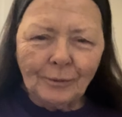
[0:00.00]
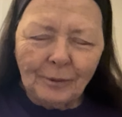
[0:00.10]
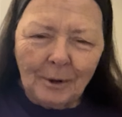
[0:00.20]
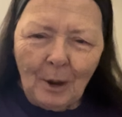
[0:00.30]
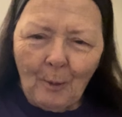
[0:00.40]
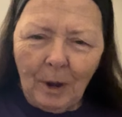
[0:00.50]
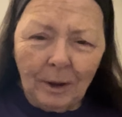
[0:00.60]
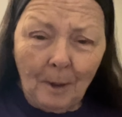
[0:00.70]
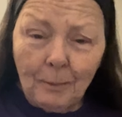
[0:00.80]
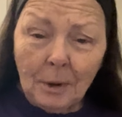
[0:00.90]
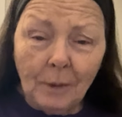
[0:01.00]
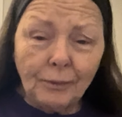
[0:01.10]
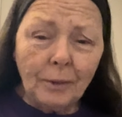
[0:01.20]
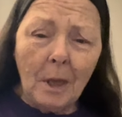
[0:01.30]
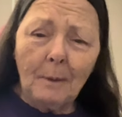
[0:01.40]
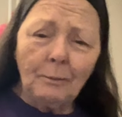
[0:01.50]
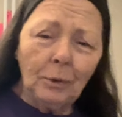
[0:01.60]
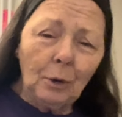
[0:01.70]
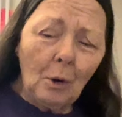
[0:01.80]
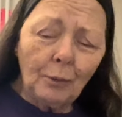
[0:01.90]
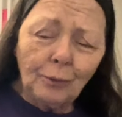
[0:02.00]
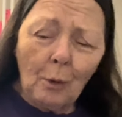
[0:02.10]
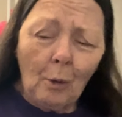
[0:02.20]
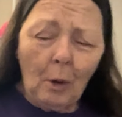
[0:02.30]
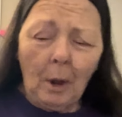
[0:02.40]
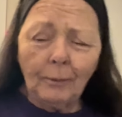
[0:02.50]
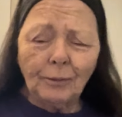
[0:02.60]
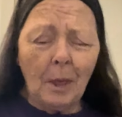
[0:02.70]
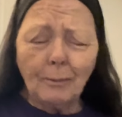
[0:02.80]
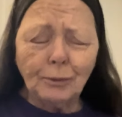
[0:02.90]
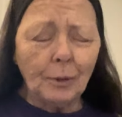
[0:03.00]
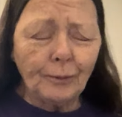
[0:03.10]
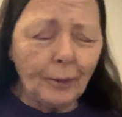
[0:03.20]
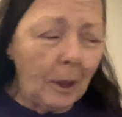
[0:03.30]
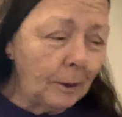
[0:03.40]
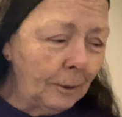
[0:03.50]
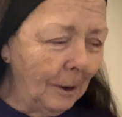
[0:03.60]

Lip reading: and then I wake up and I've slept, so I've slept since then.